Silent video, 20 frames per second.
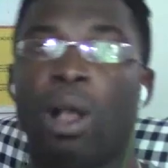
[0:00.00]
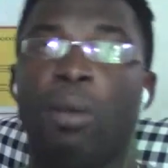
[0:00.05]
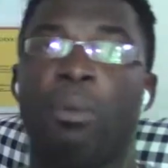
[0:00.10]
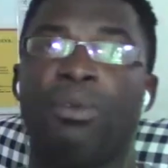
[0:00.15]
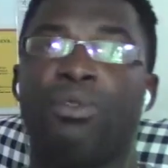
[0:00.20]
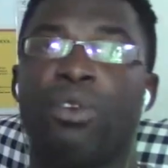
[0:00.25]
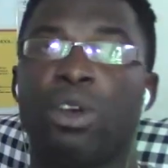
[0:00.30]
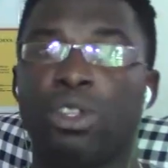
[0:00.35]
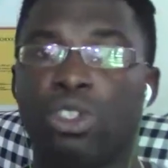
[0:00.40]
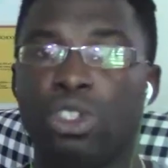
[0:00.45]

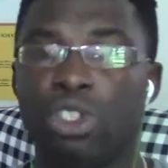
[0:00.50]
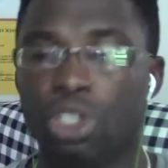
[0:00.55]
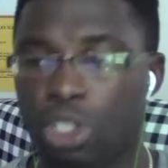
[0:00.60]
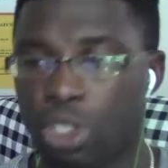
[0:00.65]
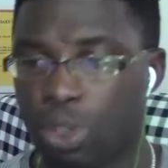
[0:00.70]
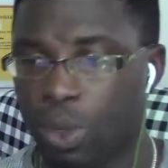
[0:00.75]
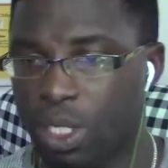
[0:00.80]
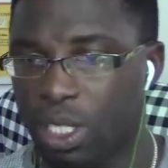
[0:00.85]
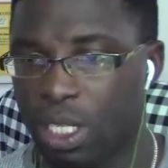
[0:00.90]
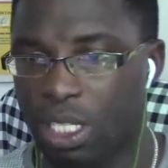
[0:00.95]
Welcome everyone to
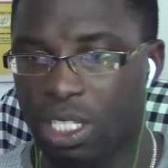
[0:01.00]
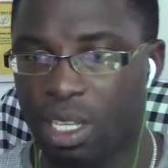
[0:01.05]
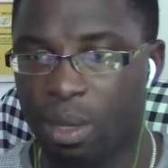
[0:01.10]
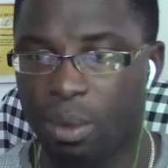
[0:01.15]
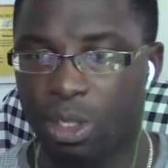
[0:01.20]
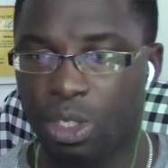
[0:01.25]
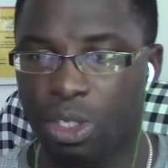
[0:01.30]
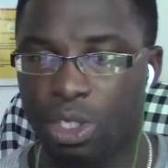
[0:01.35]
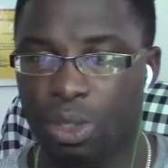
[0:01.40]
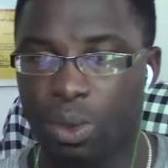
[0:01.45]
Junosuede Just
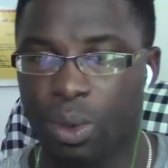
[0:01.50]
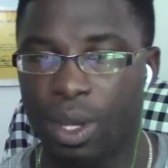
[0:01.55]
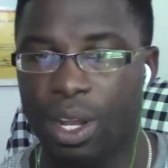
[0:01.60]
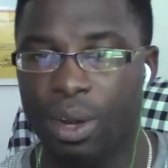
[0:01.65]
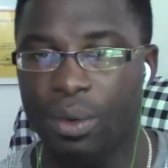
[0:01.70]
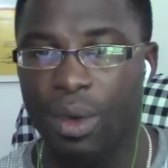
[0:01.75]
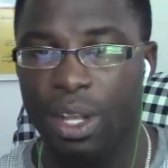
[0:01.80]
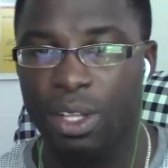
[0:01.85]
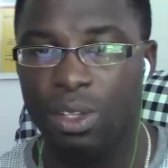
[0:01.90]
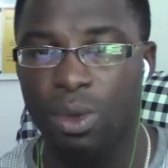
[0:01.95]
Commentary. So we're
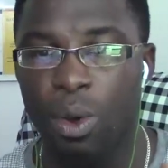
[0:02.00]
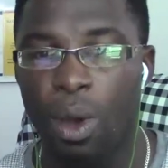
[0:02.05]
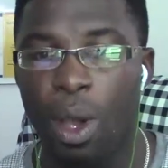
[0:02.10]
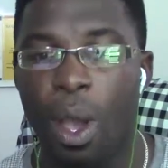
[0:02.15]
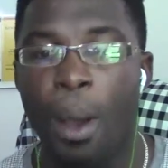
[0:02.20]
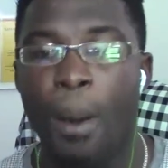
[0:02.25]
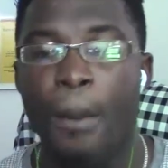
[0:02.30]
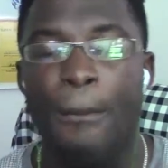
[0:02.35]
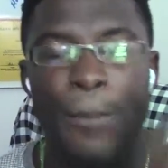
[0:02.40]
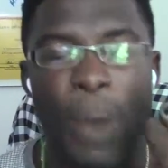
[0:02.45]
gonna react to
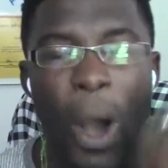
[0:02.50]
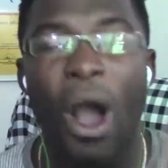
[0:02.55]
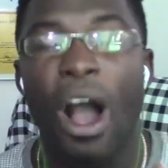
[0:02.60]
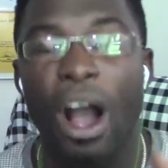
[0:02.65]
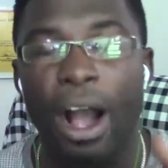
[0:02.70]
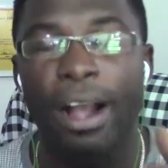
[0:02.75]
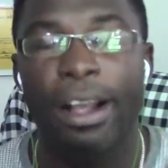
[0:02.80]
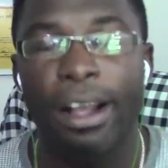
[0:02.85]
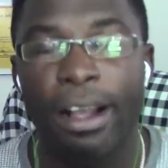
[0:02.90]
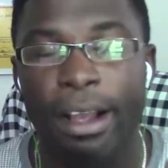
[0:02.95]

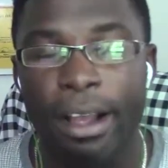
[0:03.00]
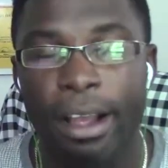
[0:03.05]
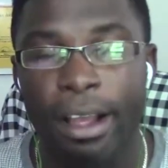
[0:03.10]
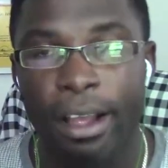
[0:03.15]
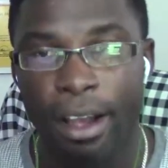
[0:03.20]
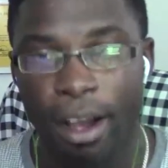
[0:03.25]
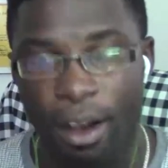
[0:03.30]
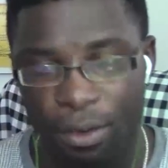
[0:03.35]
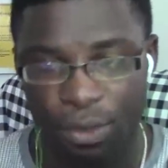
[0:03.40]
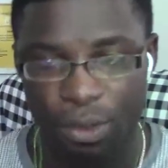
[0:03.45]
PUBG,
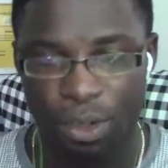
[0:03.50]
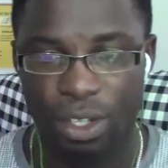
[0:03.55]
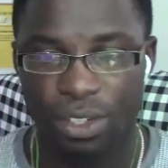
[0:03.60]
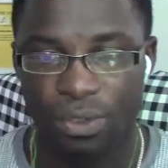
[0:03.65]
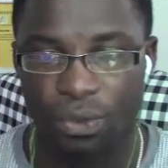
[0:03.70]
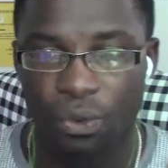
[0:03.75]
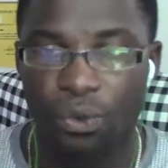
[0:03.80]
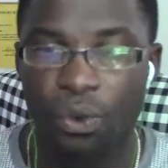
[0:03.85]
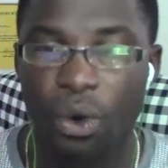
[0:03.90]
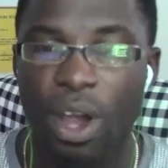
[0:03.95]
of course,
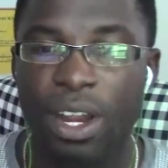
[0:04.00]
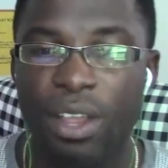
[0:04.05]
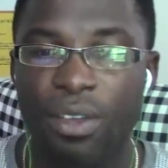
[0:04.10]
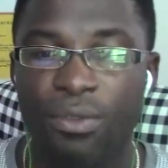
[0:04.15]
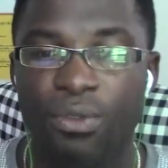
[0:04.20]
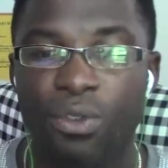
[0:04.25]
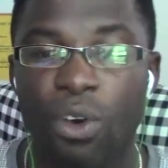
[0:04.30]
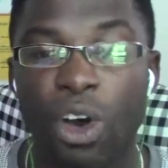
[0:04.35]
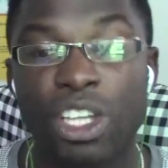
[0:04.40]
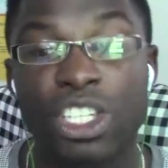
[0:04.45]
Funny
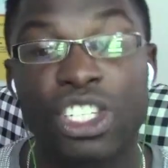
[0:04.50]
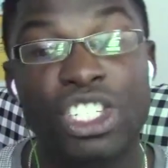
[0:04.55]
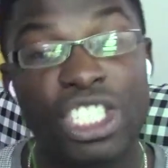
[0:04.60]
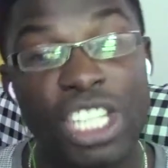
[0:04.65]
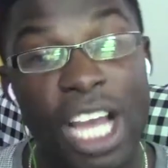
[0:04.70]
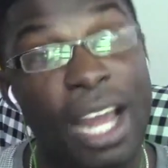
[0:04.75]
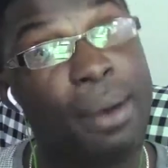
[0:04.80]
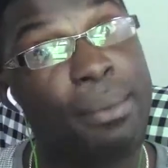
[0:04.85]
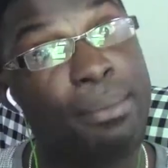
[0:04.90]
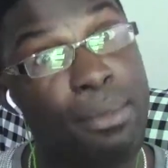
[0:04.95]
Voice
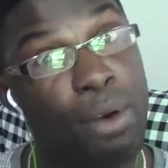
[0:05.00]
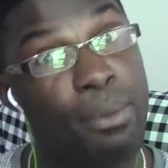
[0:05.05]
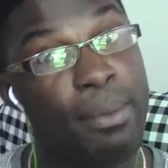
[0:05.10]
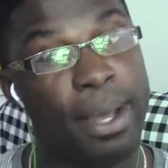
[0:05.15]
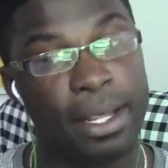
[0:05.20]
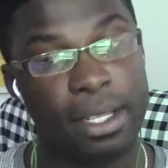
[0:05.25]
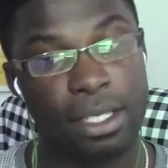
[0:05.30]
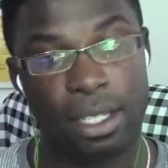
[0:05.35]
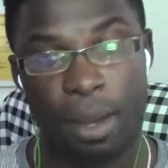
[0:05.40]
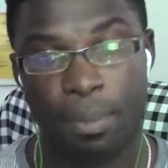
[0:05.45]
Chat
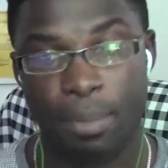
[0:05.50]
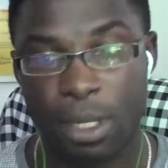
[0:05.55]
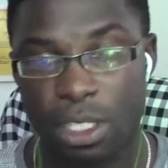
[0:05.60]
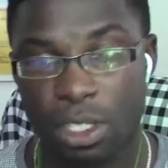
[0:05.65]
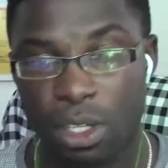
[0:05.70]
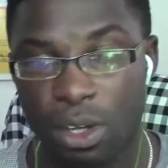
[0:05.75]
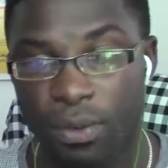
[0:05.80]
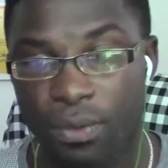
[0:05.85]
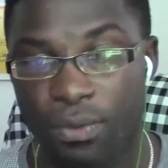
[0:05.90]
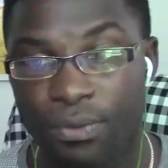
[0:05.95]
Moment,
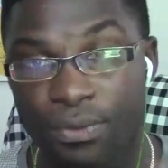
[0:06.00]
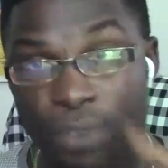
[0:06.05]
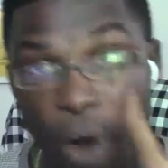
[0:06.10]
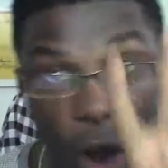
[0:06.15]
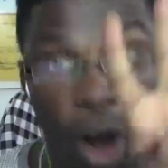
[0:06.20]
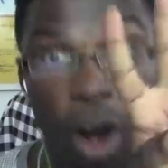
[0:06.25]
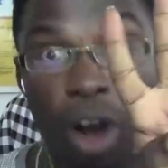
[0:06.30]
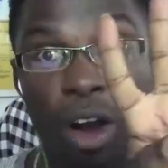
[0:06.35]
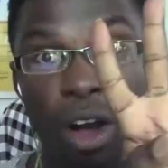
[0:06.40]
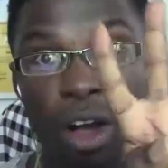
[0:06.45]
episode
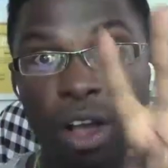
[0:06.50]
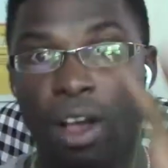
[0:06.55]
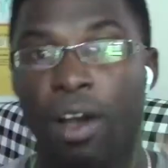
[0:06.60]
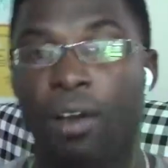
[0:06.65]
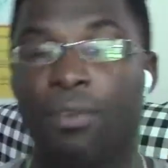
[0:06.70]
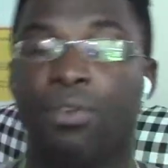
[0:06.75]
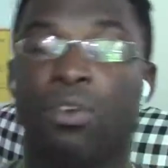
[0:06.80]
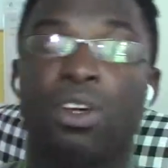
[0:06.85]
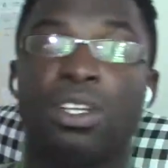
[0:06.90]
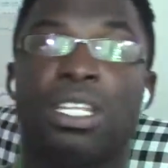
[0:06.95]
4.
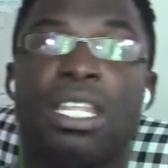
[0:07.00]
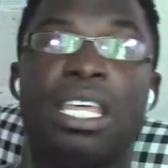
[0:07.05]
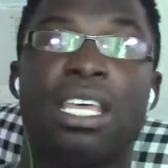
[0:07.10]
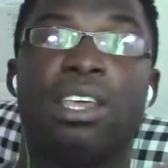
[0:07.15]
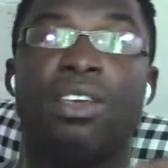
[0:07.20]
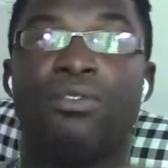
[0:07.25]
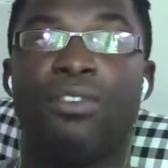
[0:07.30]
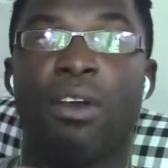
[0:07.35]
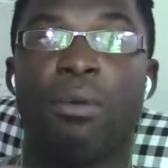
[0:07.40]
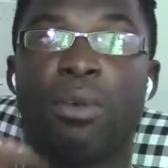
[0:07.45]
Of course, thank
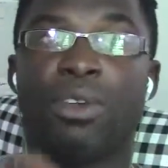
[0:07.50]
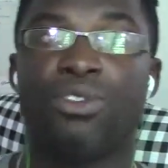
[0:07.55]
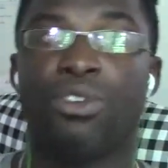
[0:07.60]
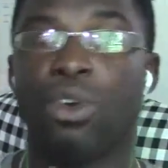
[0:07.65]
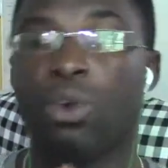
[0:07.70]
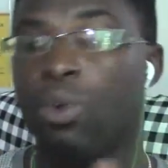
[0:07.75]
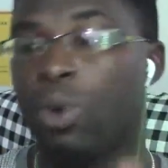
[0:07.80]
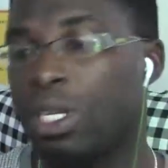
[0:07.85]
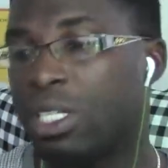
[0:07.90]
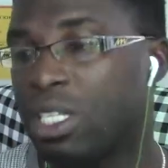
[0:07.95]
you very much for
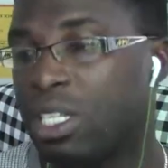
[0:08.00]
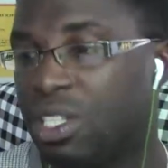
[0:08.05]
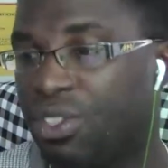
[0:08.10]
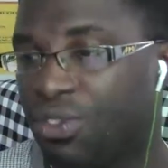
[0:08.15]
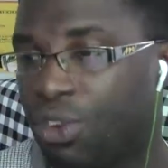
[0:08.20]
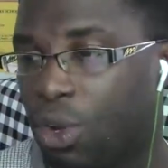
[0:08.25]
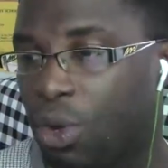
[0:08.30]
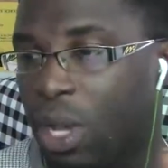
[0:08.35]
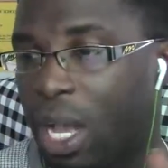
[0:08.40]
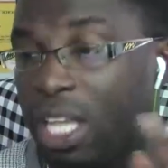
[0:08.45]
requesting this
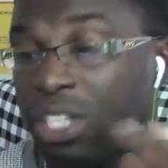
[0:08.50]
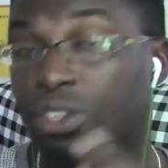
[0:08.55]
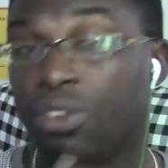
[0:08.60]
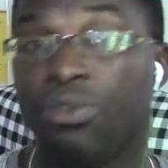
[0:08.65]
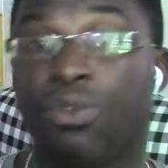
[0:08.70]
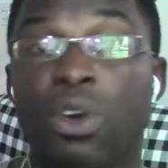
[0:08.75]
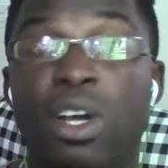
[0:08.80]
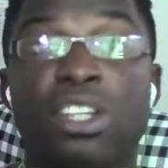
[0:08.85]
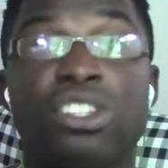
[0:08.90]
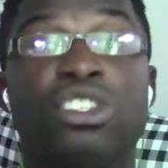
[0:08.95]
video, guys. Don't
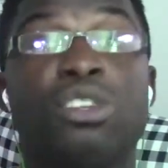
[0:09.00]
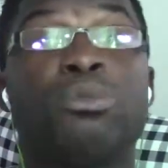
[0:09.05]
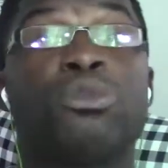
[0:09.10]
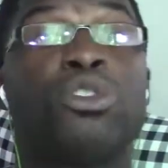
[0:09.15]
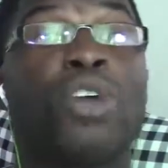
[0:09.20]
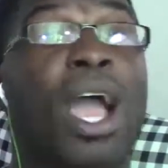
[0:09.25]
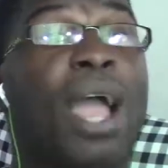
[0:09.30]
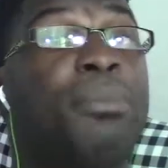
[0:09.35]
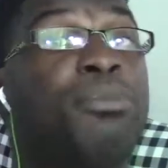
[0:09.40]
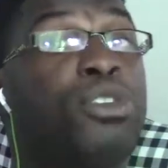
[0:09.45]
forget to
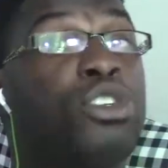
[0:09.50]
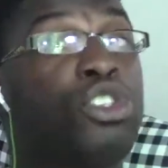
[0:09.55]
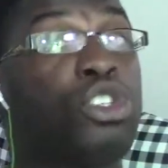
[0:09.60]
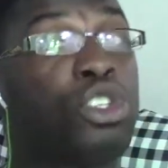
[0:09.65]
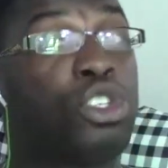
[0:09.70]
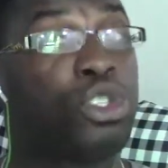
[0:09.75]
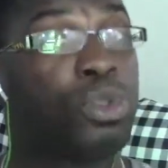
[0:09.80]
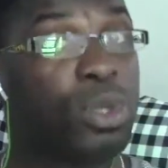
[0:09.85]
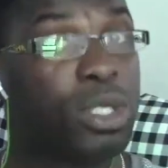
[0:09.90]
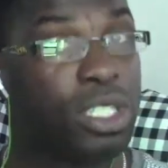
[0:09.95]
subscribe to
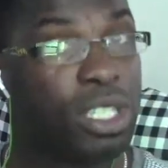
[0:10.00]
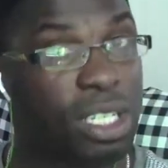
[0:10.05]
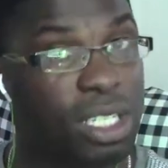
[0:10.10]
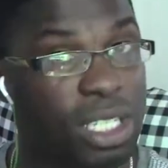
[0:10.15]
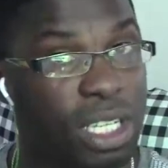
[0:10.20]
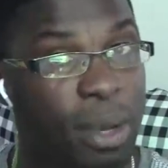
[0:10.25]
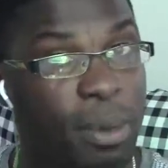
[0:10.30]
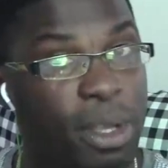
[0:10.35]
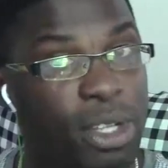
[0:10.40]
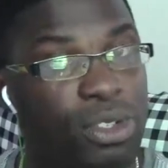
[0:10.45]
Junosuede
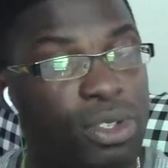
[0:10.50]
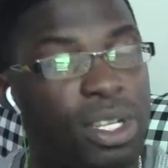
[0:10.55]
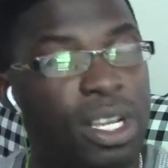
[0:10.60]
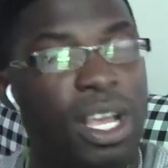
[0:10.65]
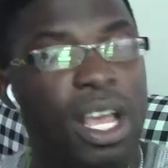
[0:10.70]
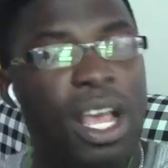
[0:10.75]
Just Commentary.